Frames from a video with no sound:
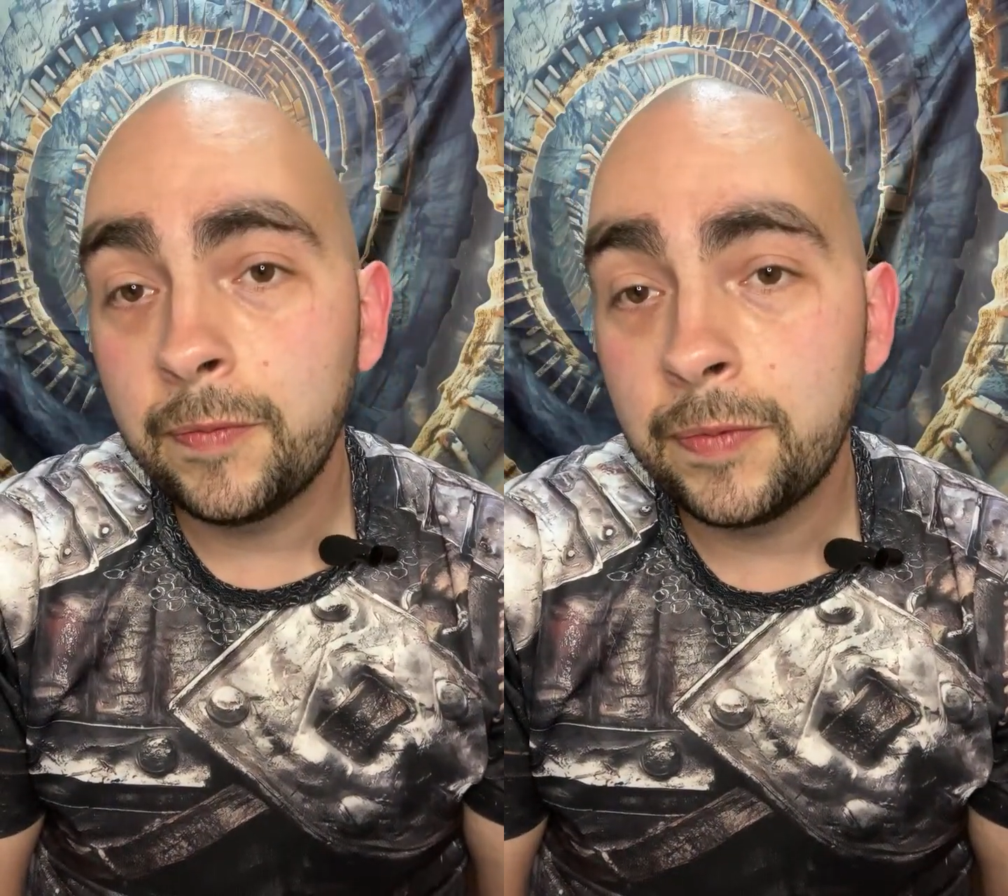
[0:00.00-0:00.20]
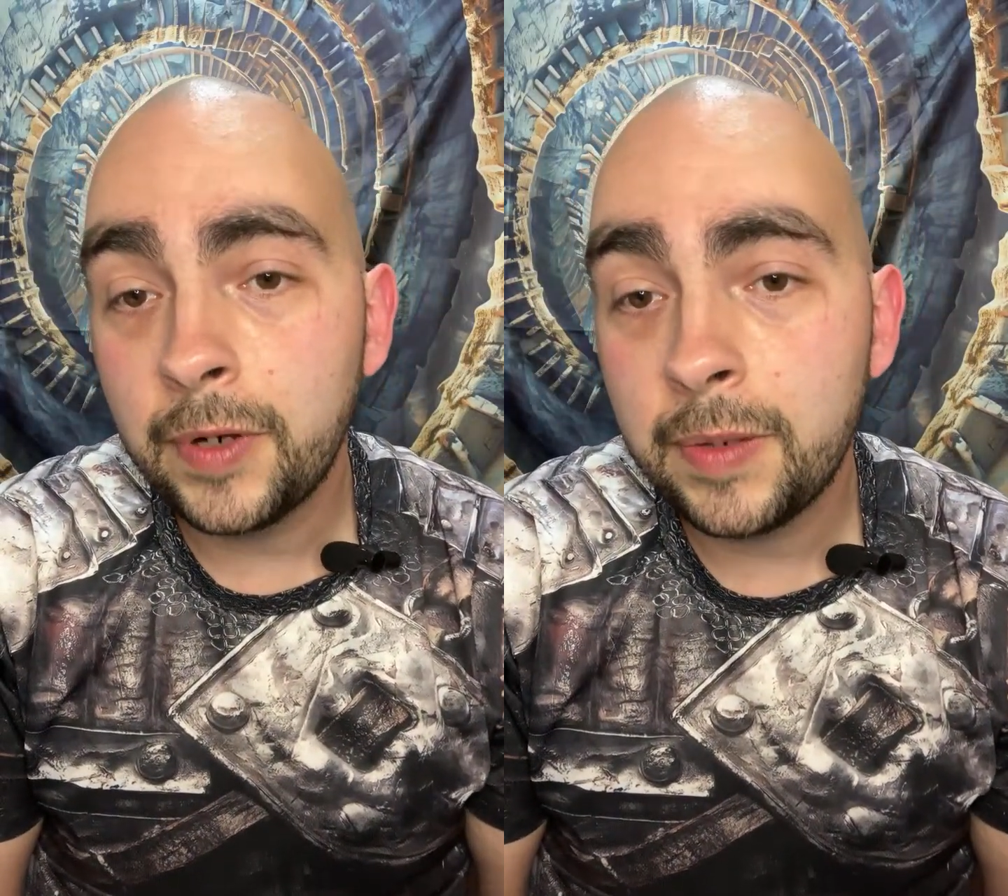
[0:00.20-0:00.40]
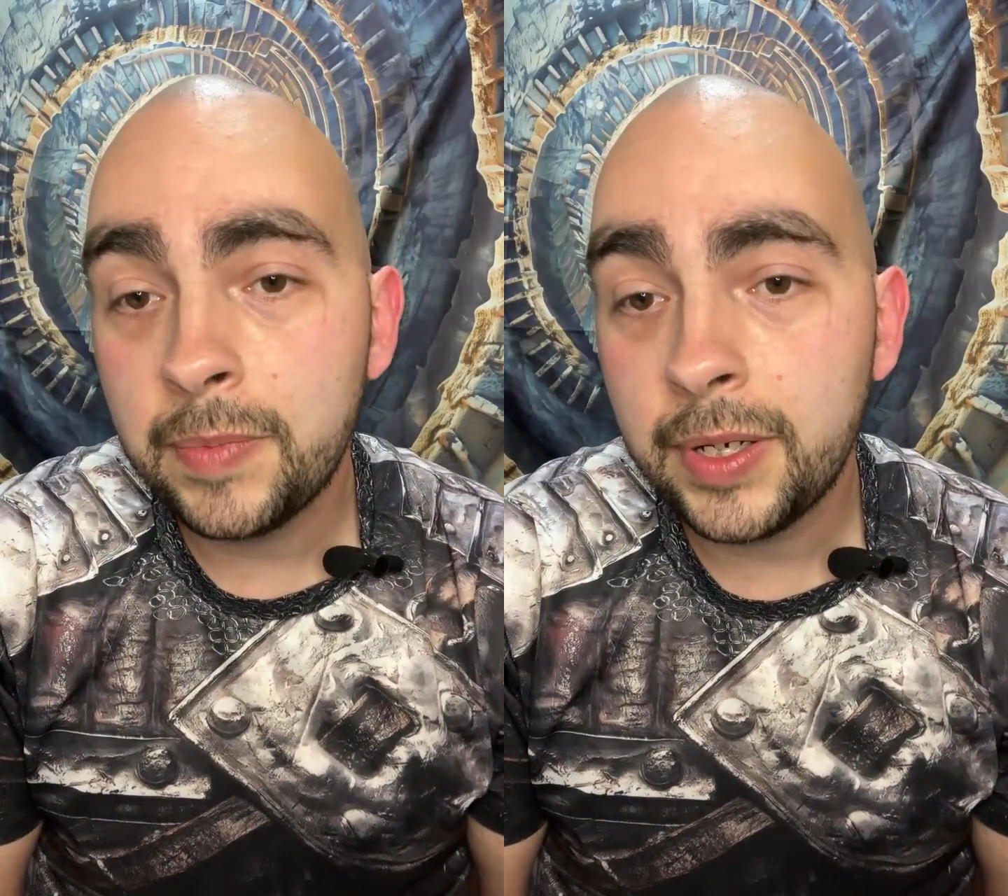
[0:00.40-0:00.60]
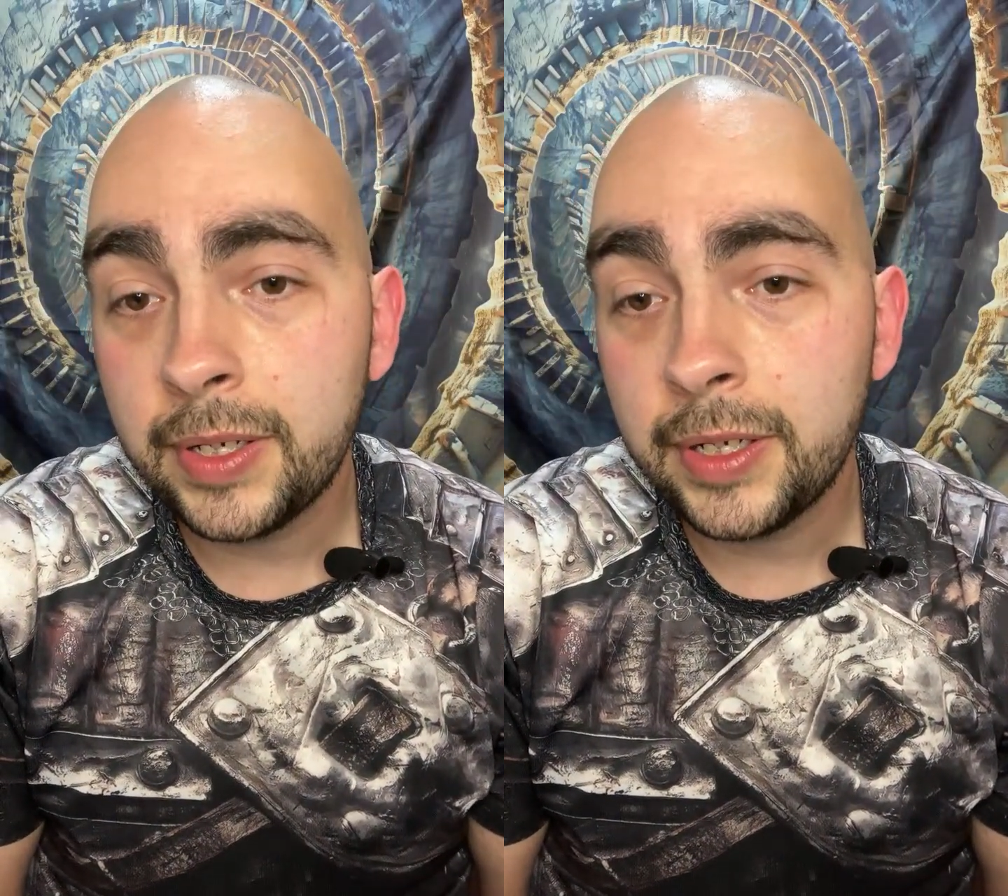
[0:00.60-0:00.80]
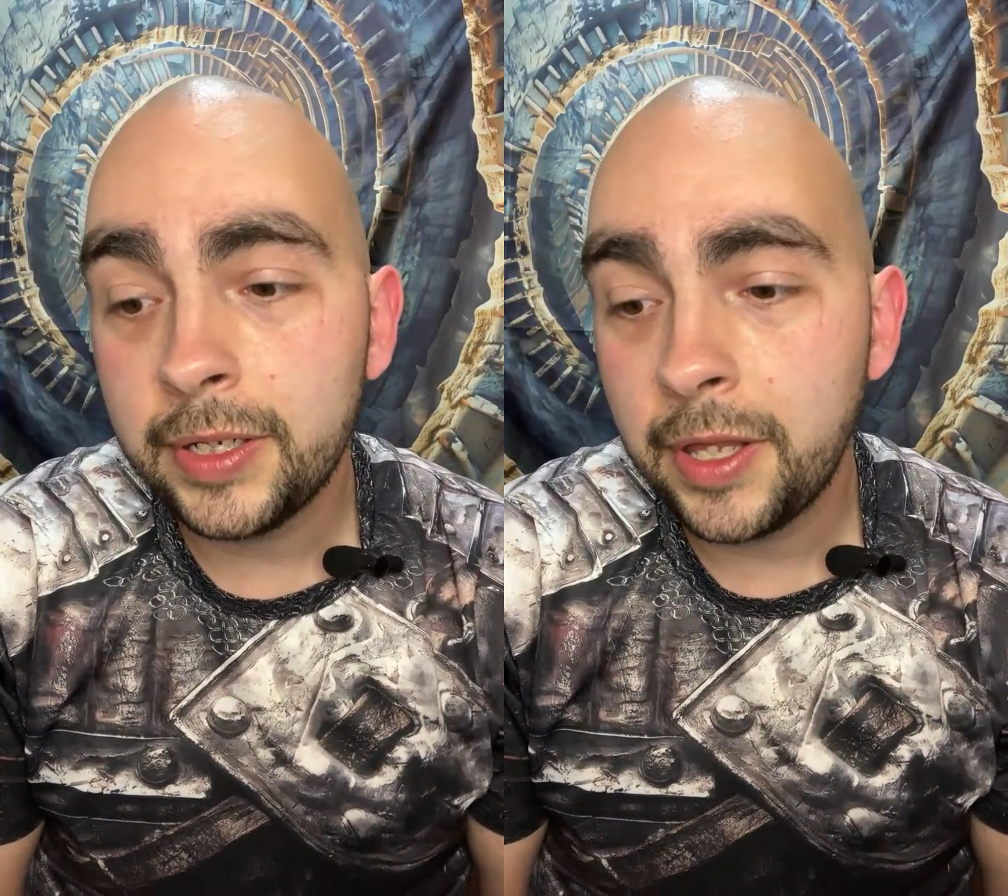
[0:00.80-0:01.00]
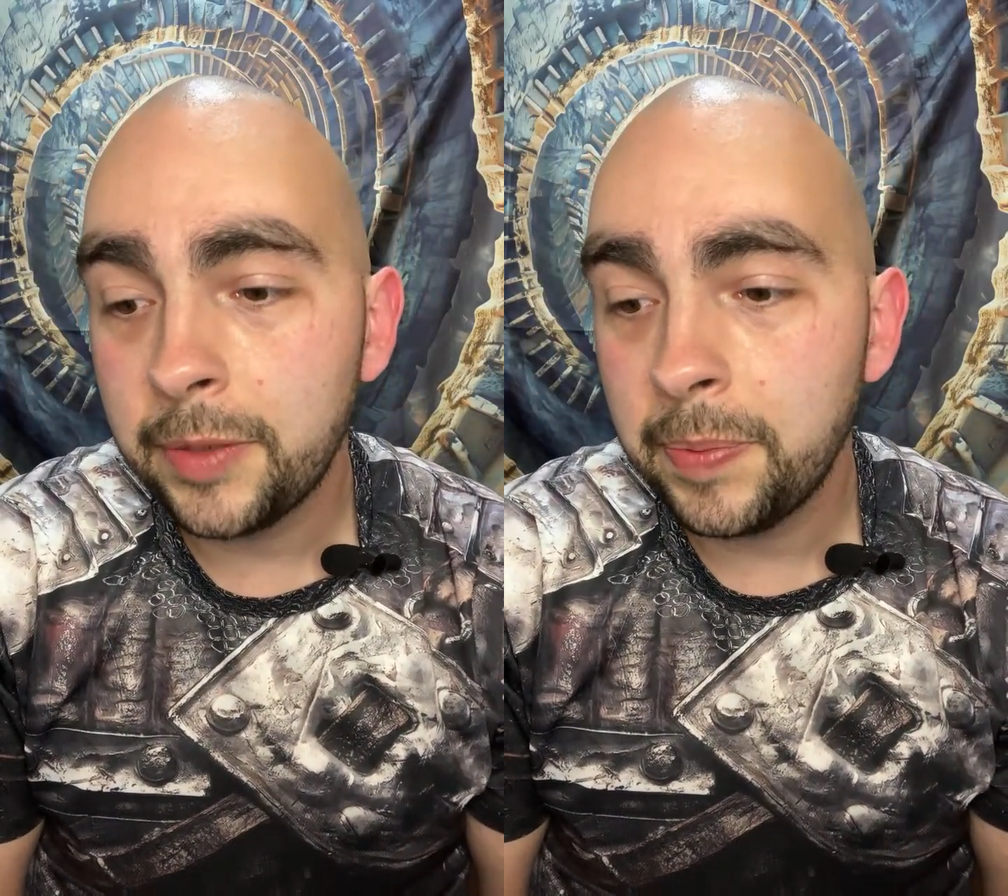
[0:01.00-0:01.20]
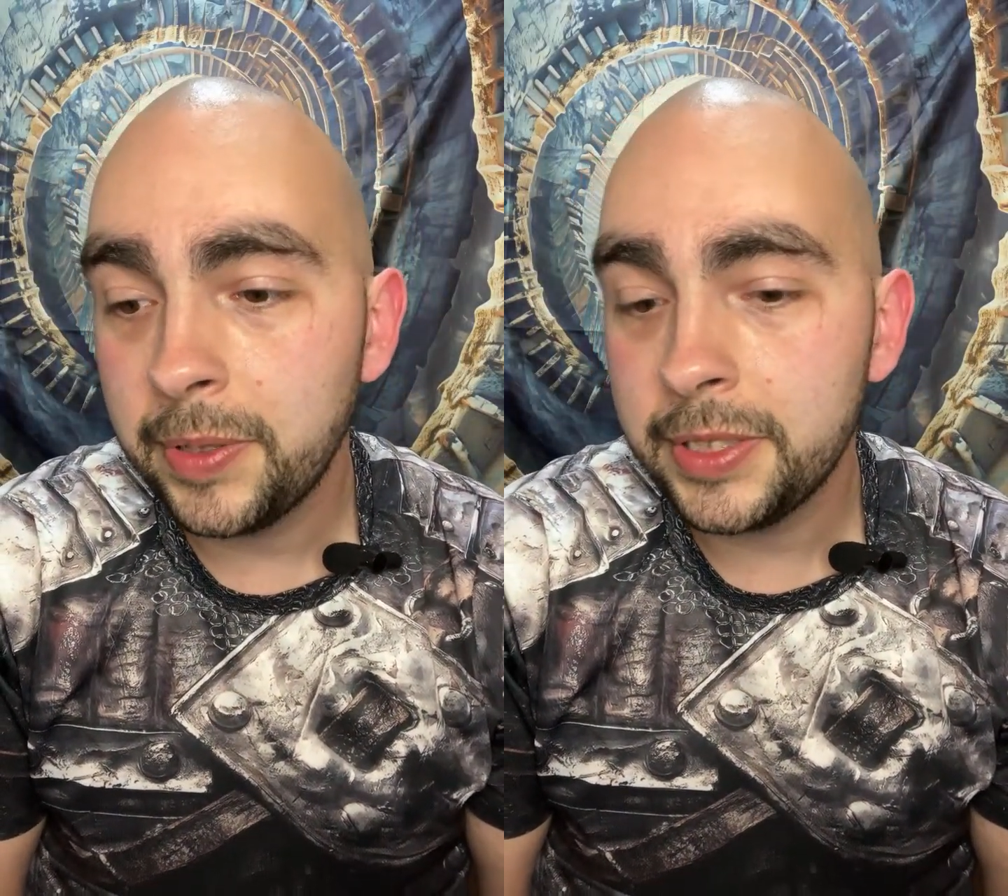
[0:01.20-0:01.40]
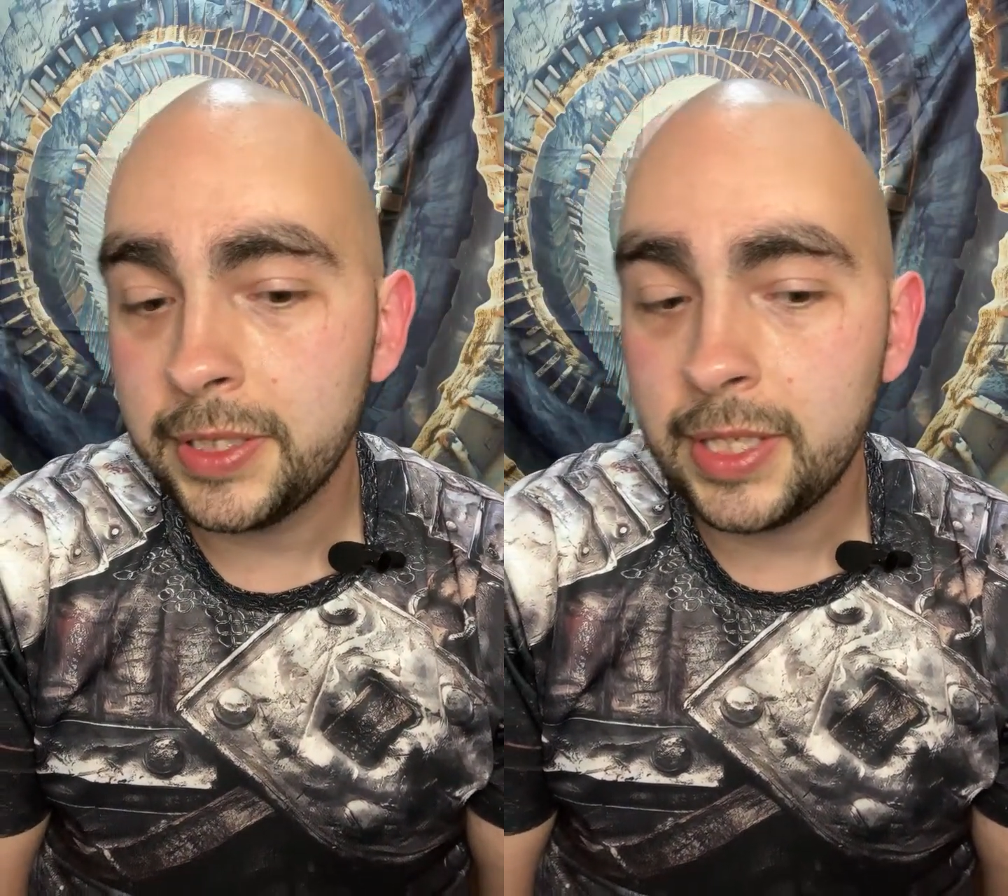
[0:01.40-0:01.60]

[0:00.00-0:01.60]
another person